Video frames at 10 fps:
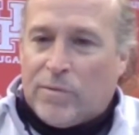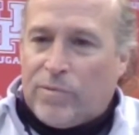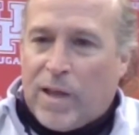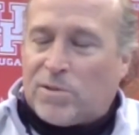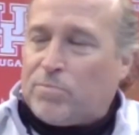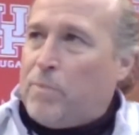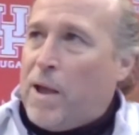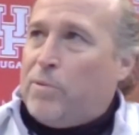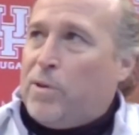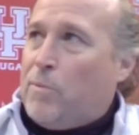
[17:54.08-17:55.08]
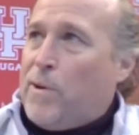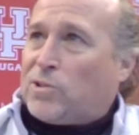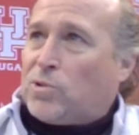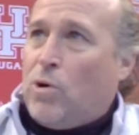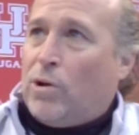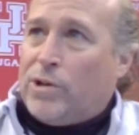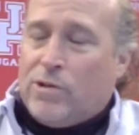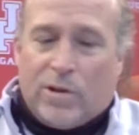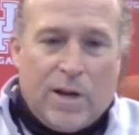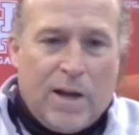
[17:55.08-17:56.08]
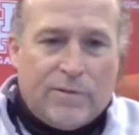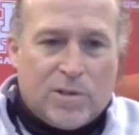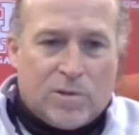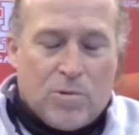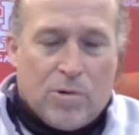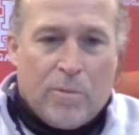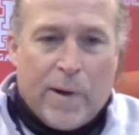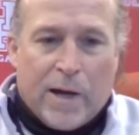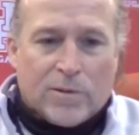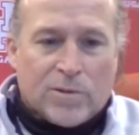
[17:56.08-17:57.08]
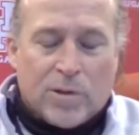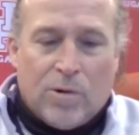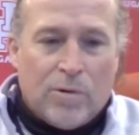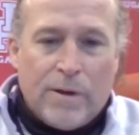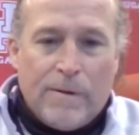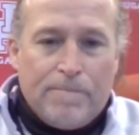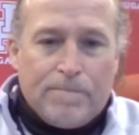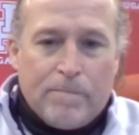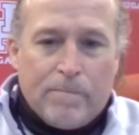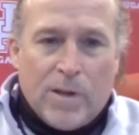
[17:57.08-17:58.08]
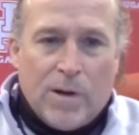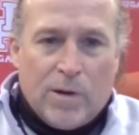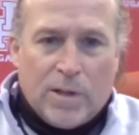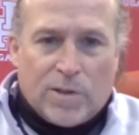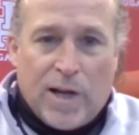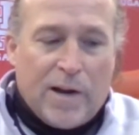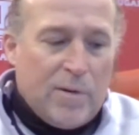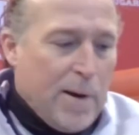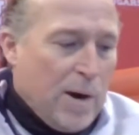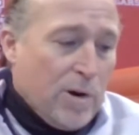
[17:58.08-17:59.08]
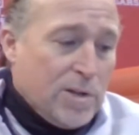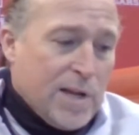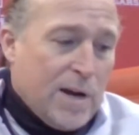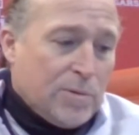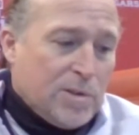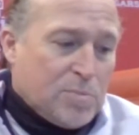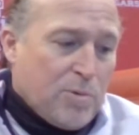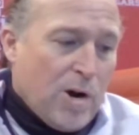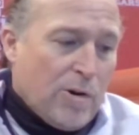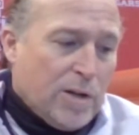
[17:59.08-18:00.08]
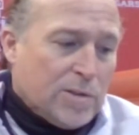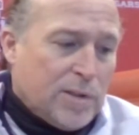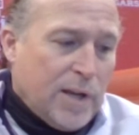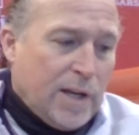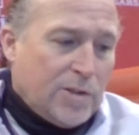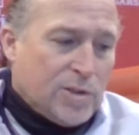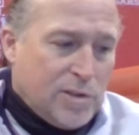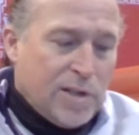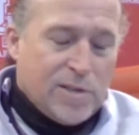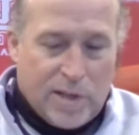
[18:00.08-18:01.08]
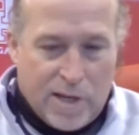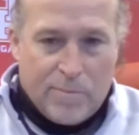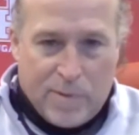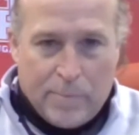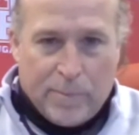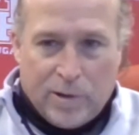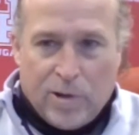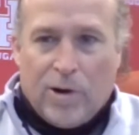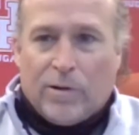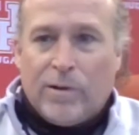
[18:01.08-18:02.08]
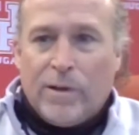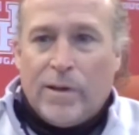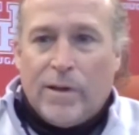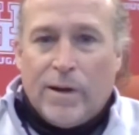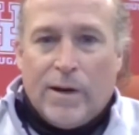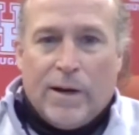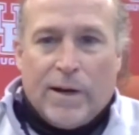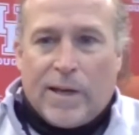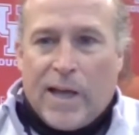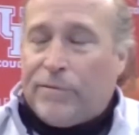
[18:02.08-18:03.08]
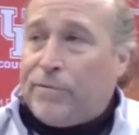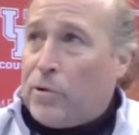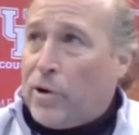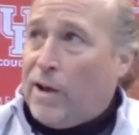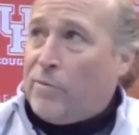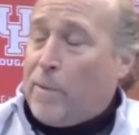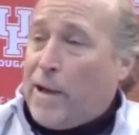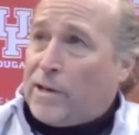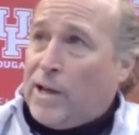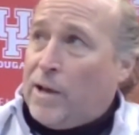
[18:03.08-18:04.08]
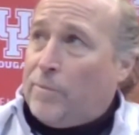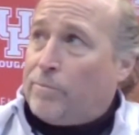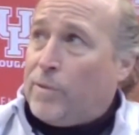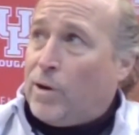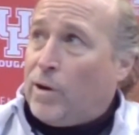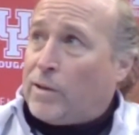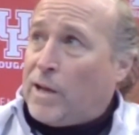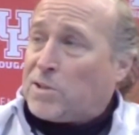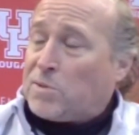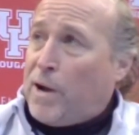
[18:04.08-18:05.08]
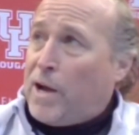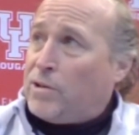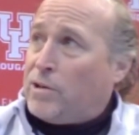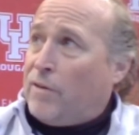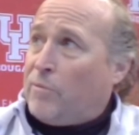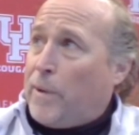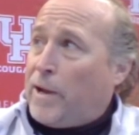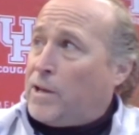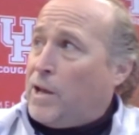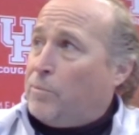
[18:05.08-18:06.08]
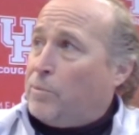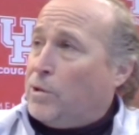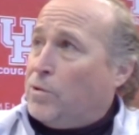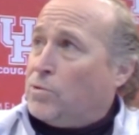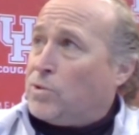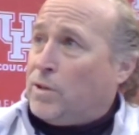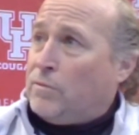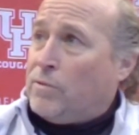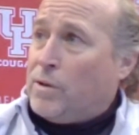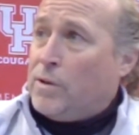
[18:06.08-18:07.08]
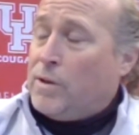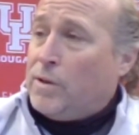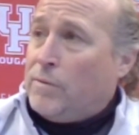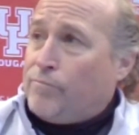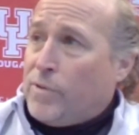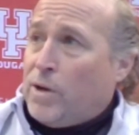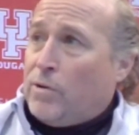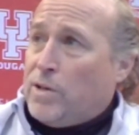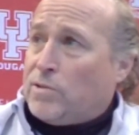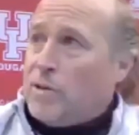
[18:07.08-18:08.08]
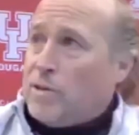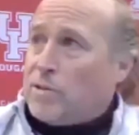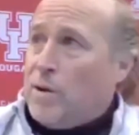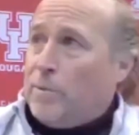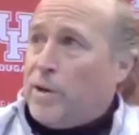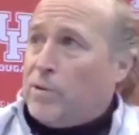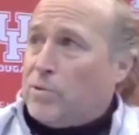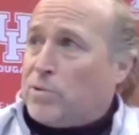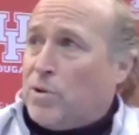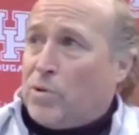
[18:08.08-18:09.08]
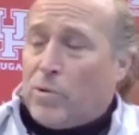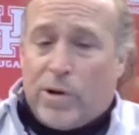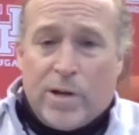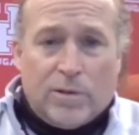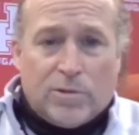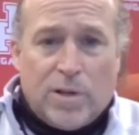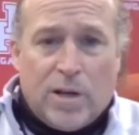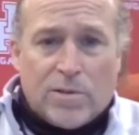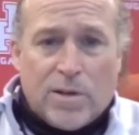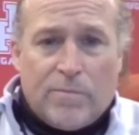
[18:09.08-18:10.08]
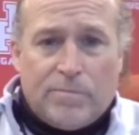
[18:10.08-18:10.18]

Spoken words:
That's maybe the best quality you can have as a quarterback. So, excited about where he's at with his progress, and just needs to keep coming along. Can't afford to have a bad game. At that spot, you have a bad game, we lose. And, he's coming into his own to where he understands that.